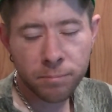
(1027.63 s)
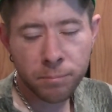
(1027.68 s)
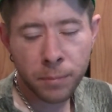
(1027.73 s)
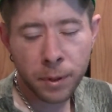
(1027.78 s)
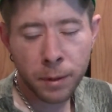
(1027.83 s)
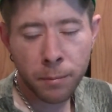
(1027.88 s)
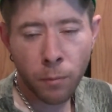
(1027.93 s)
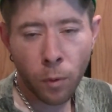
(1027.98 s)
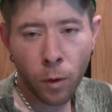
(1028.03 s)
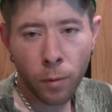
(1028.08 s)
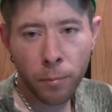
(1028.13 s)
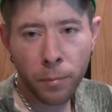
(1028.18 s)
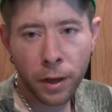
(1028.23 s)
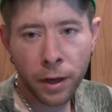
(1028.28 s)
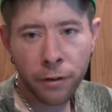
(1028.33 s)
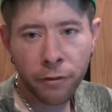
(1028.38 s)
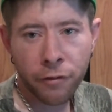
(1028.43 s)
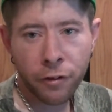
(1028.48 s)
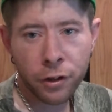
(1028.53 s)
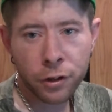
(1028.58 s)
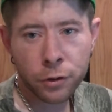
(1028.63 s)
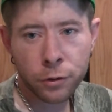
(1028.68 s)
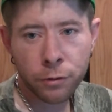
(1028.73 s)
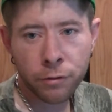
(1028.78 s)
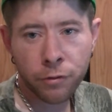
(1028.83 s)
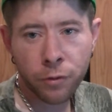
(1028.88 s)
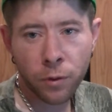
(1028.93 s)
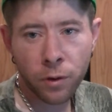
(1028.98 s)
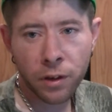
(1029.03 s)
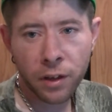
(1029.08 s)
be more beneficial
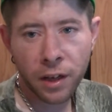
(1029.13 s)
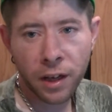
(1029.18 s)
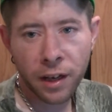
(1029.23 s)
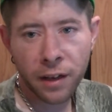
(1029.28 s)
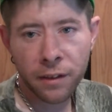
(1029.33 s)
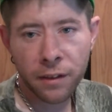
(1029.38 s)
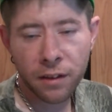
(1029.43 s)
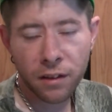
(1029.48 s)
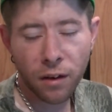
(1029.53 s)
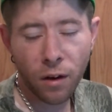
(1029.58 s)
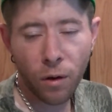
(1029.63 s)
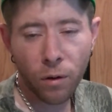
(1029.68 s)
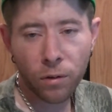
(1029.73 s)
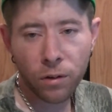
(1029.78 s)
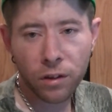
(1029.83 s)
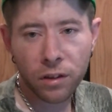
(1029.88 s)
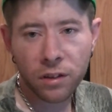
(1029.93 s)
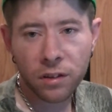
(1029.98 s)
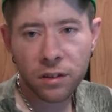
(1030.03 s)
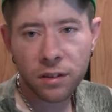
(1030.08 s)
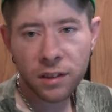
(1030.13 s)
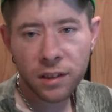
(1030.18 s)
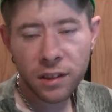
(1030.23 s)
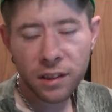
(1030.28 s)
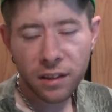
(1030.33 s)
for you in the long run.